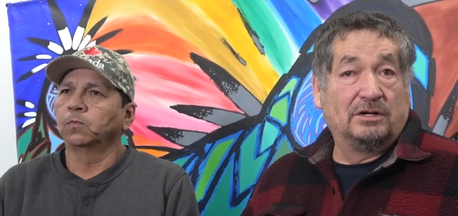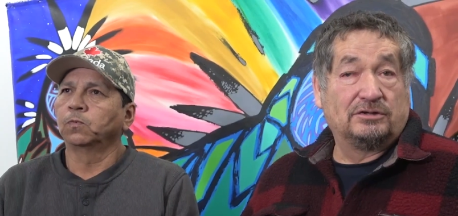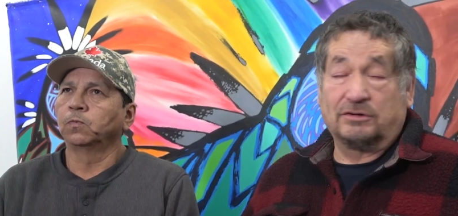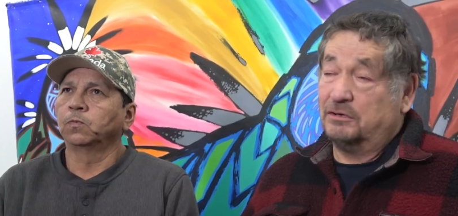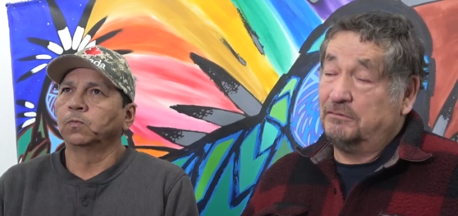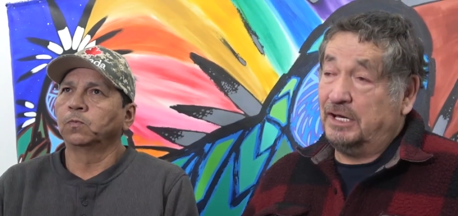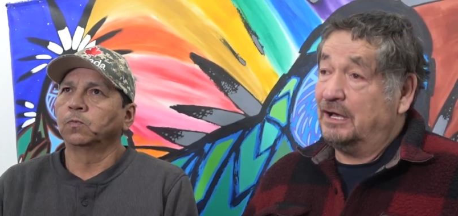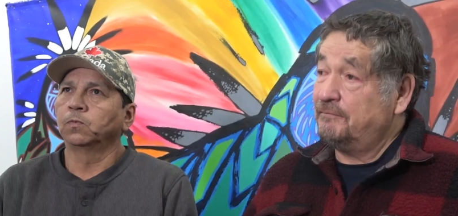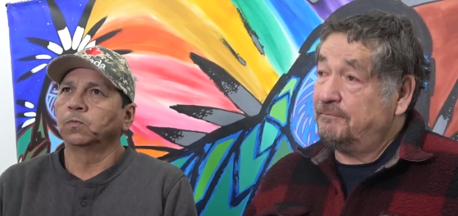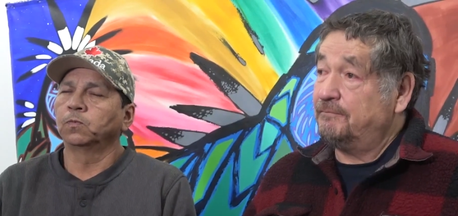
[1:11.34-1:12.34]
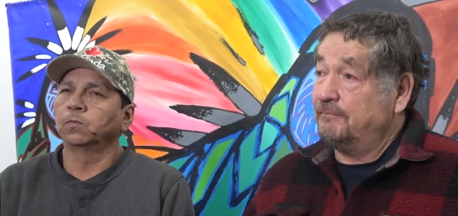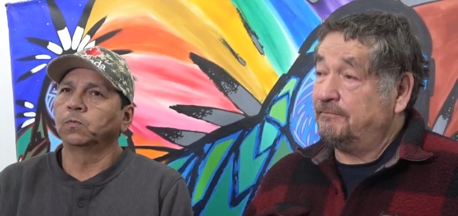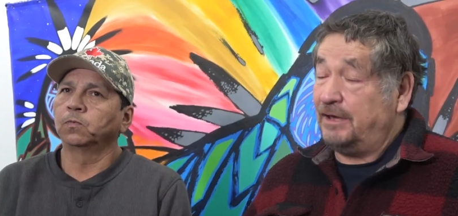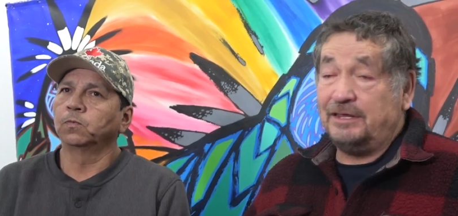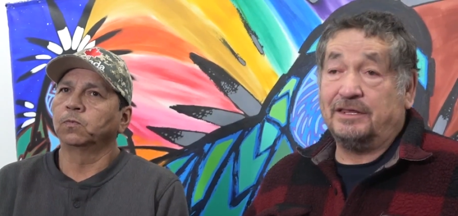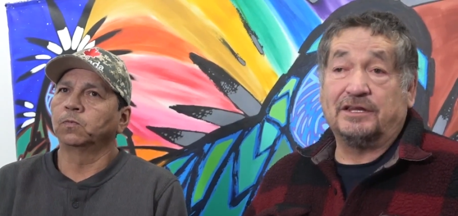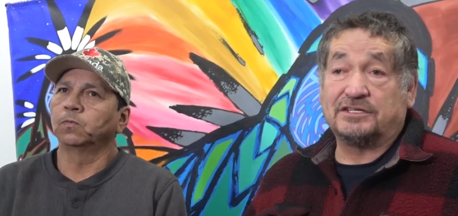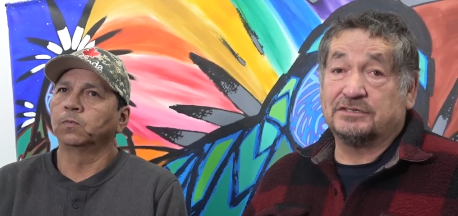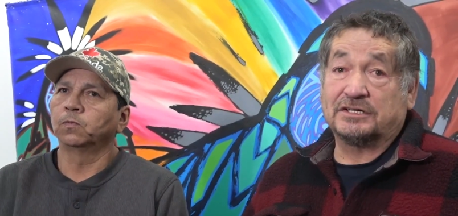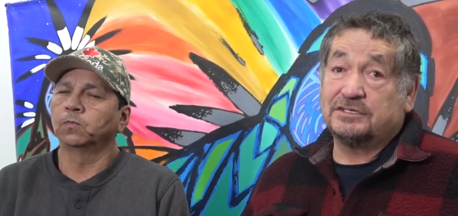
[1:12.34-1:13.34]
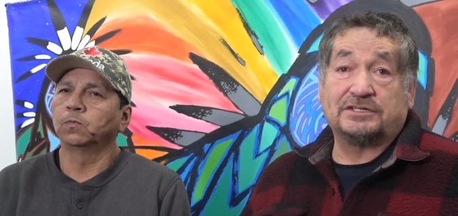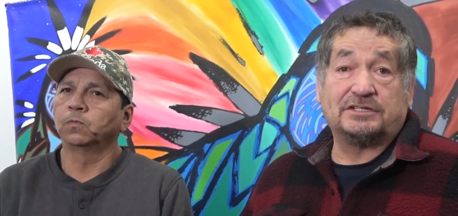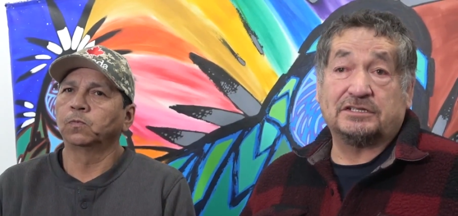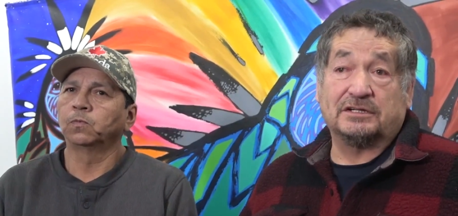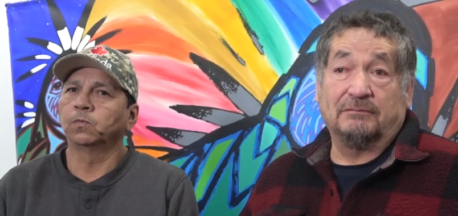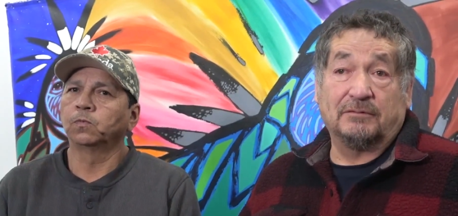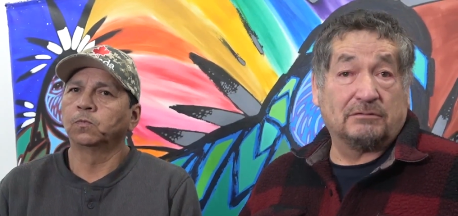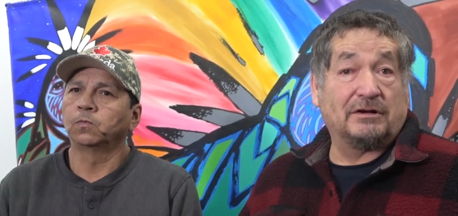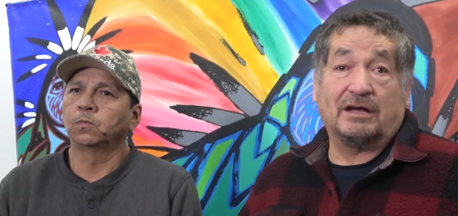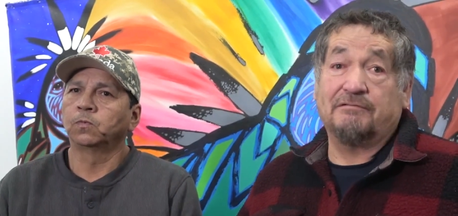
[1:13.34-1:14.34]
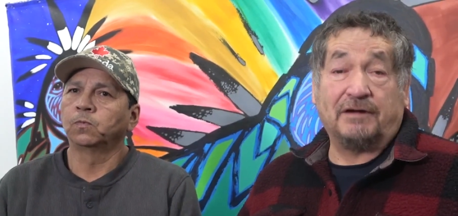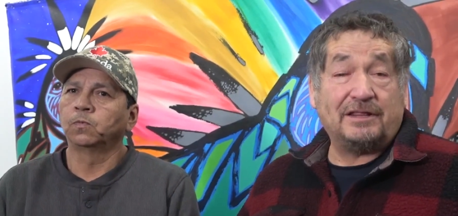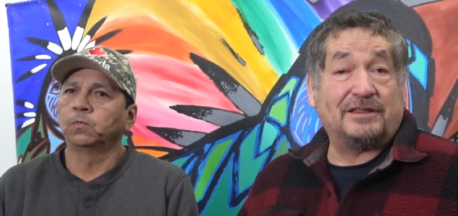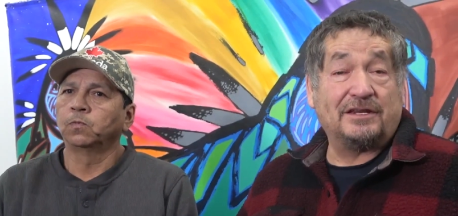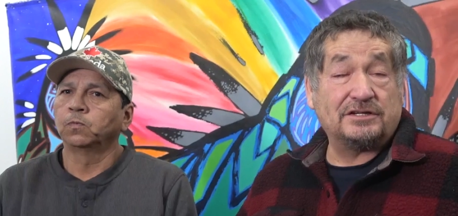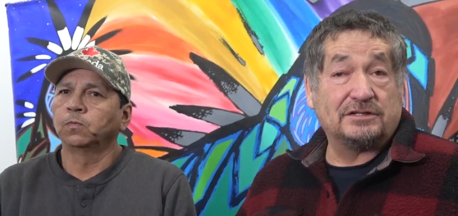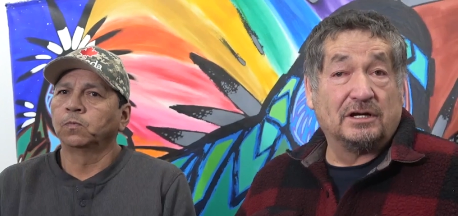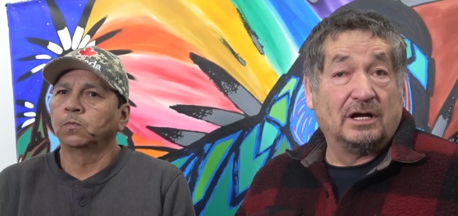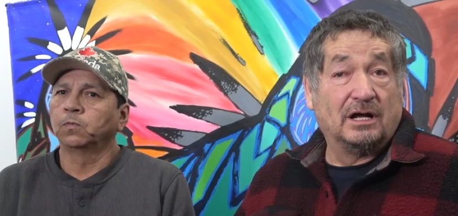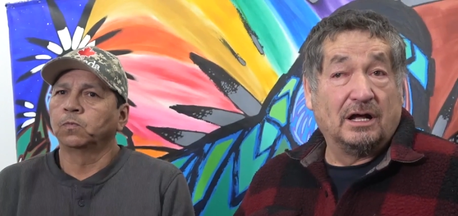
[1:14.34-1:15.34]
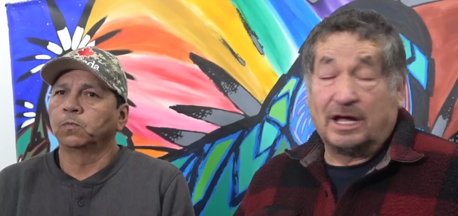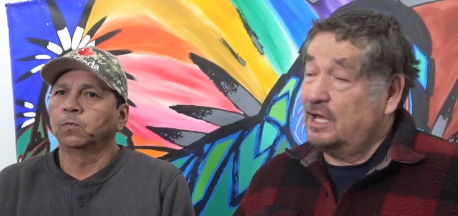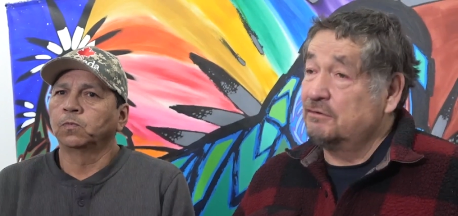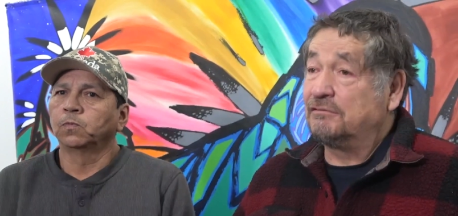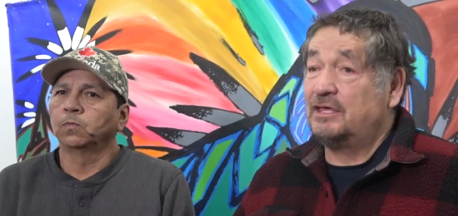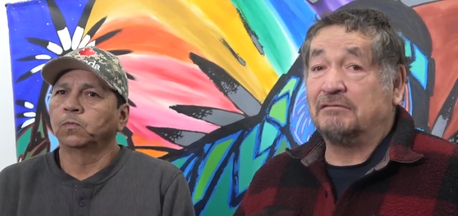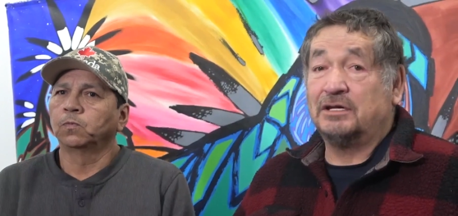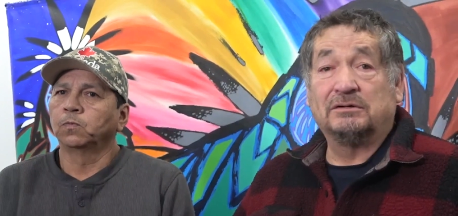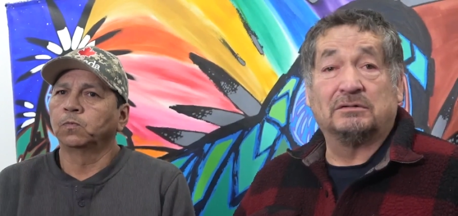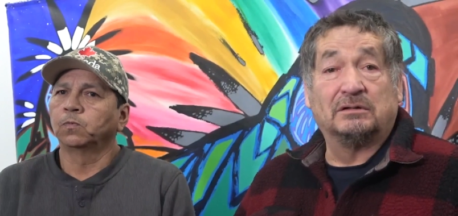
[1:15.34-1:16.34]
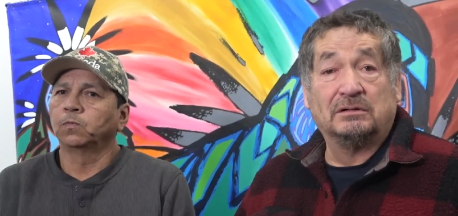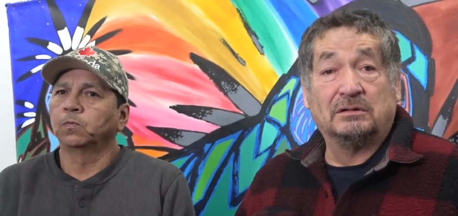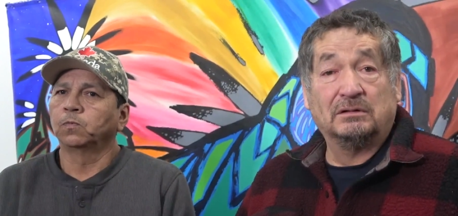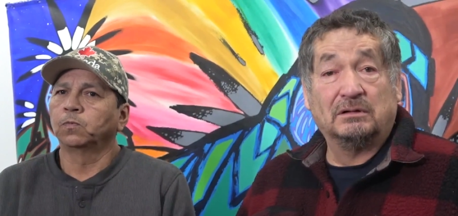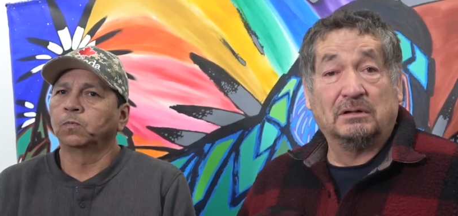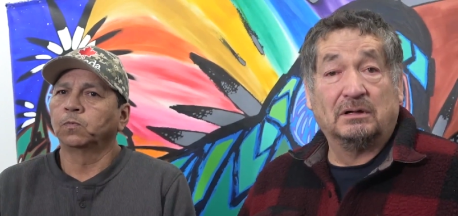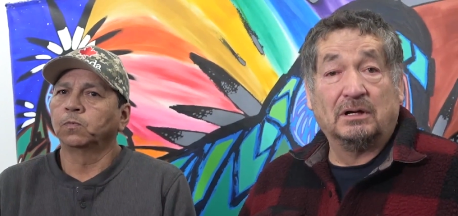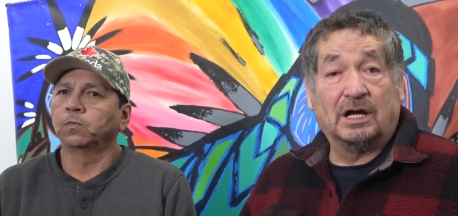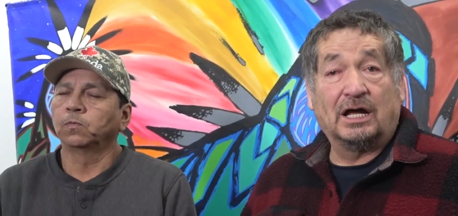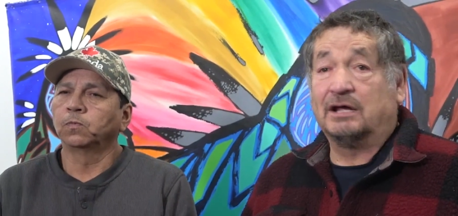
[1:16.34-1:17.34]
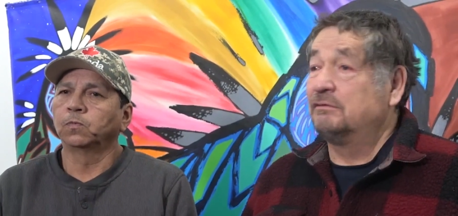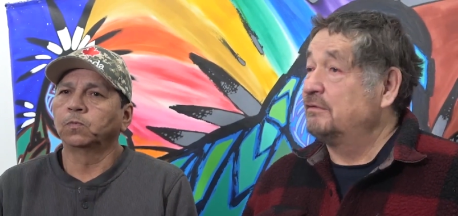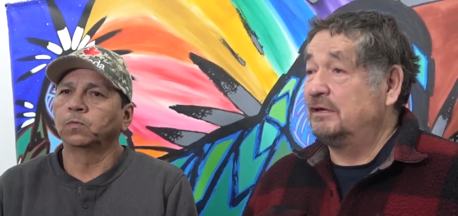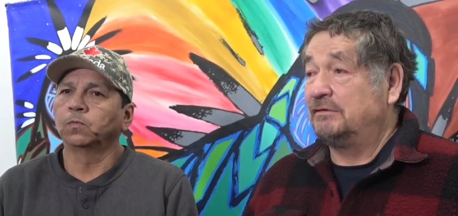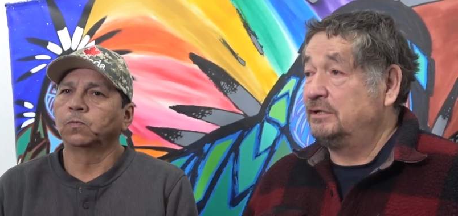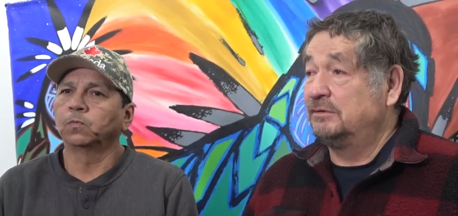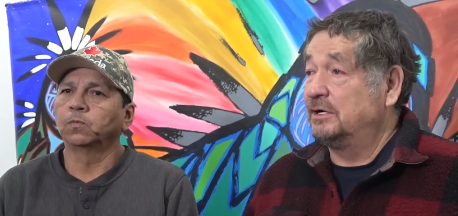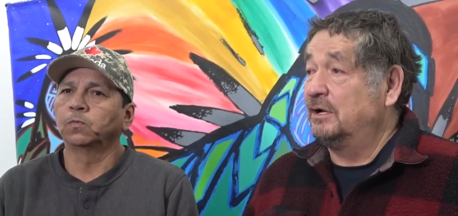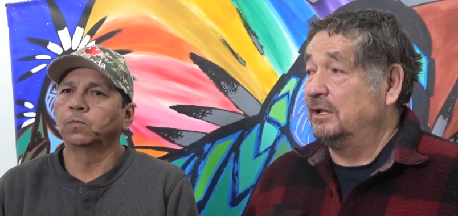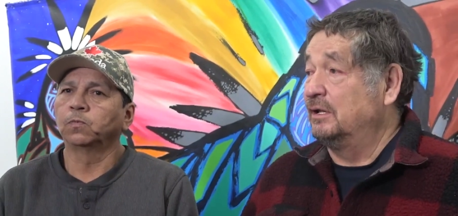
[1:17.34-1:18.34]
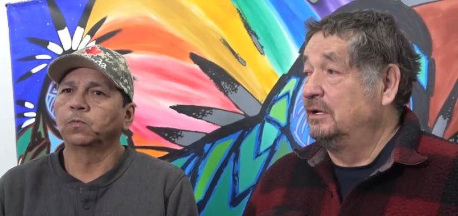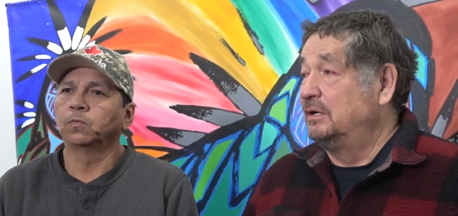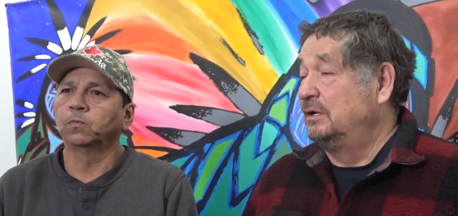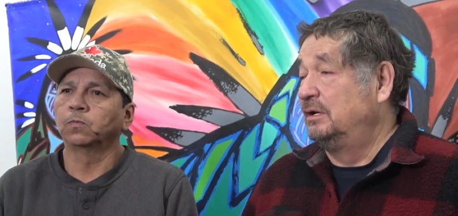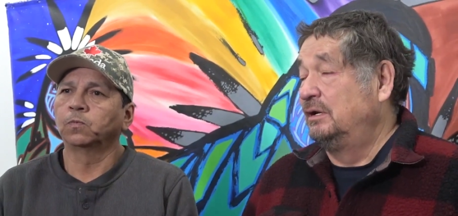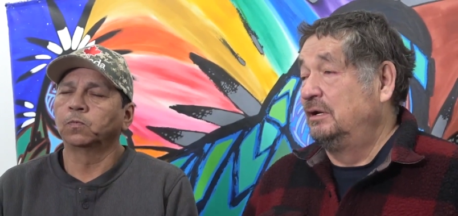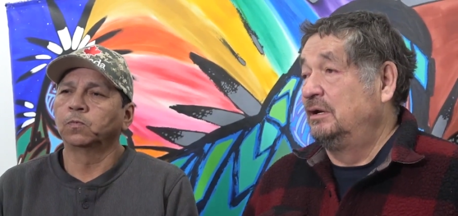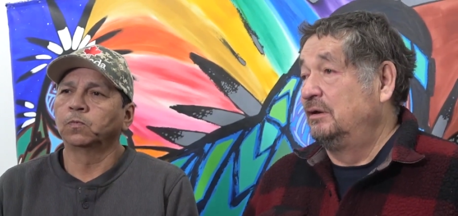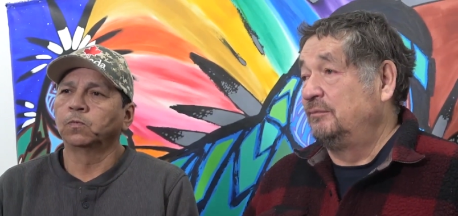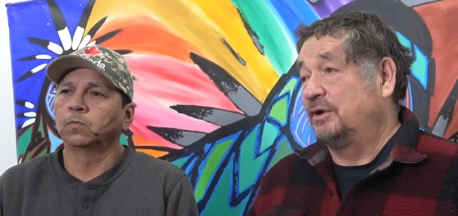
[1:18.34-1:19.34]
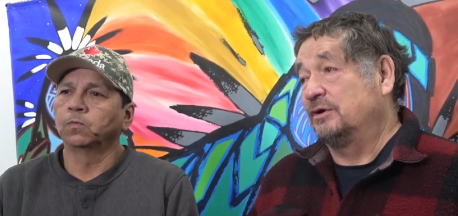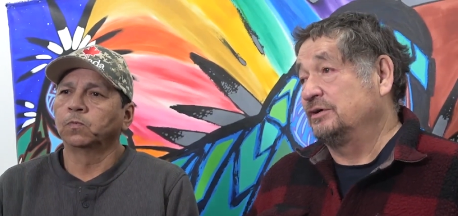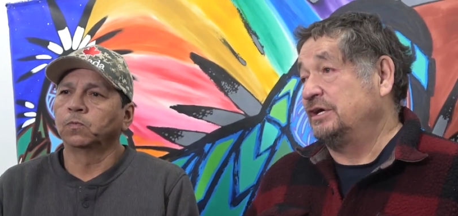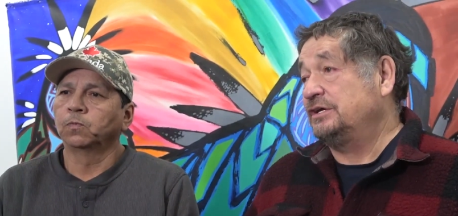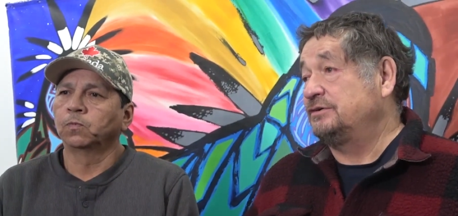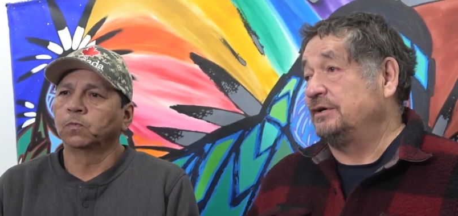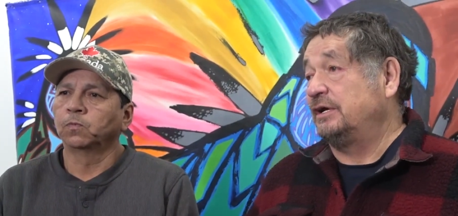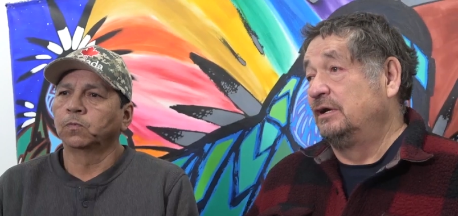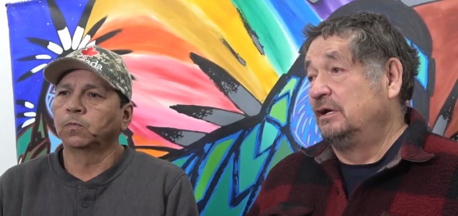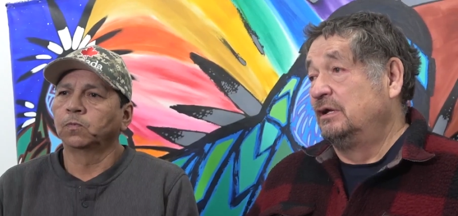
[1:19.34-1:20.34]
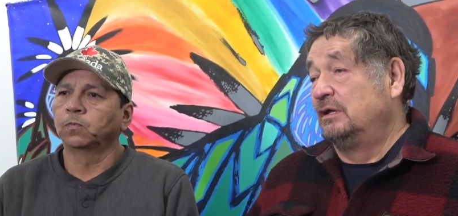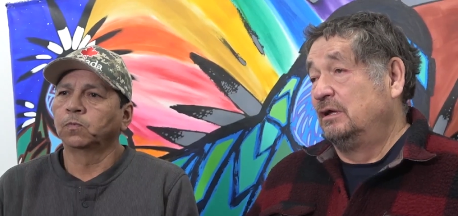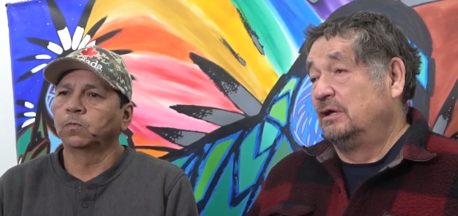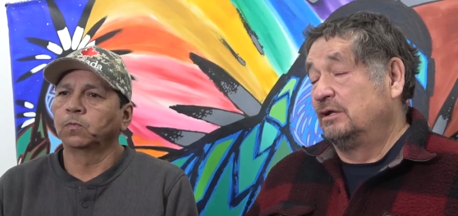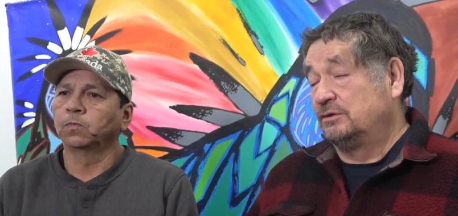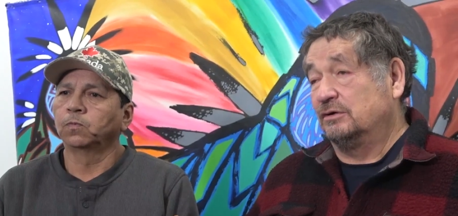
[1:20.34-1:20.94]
Speaker 1: So do we have faith in this justice system? Do we have faith in this? I don't think we do. I don't think we do at all. Because history, to